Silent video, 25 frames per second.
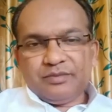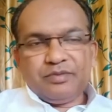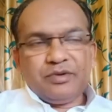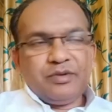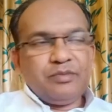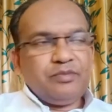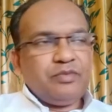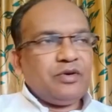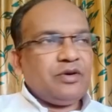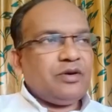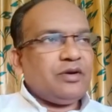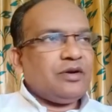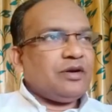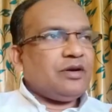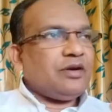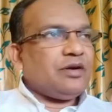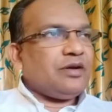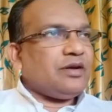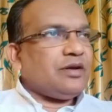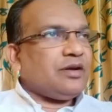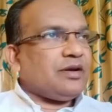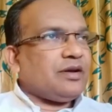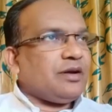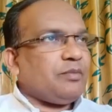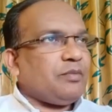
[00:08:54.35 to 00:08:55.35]

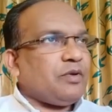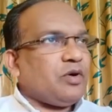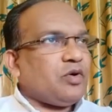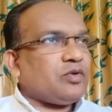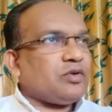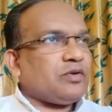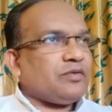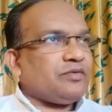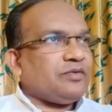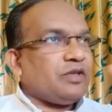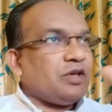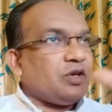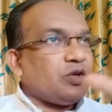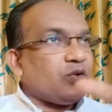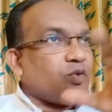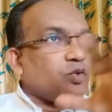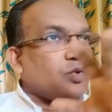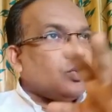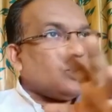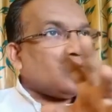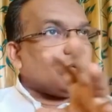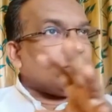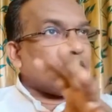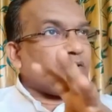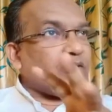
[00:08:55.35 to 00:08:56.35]
people come out of their
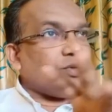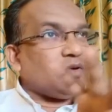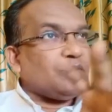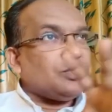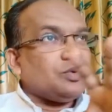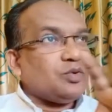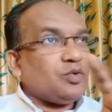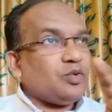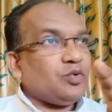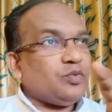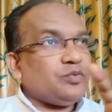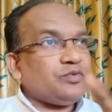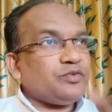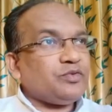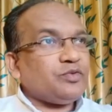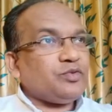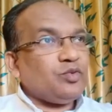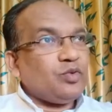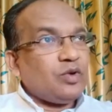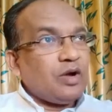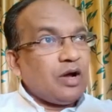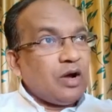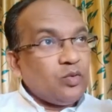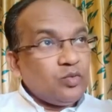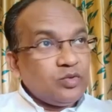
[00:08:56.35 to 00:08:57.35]
own groups
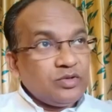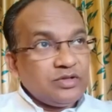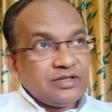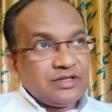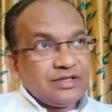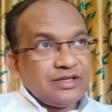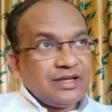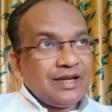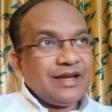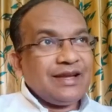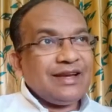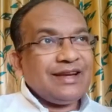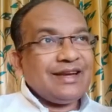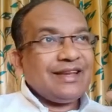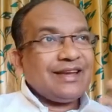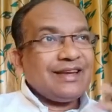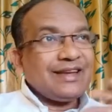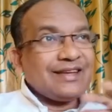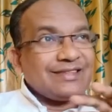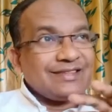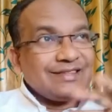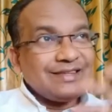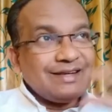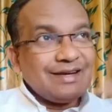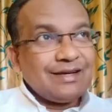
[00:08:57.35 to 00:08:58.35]
to outside and
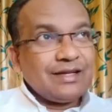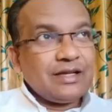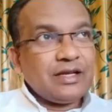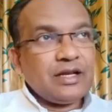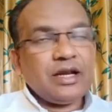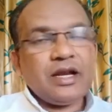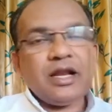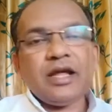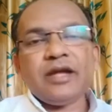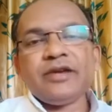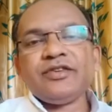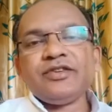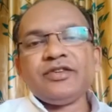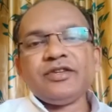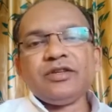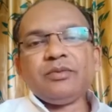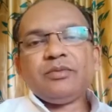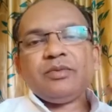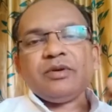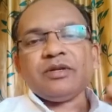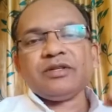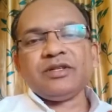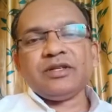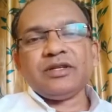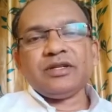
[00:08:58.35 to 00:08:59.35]
external
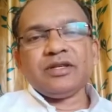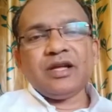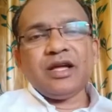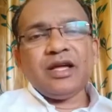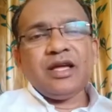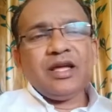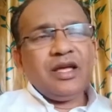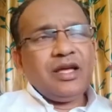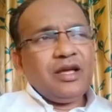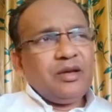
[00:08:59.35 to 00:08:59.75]
relationship, etc.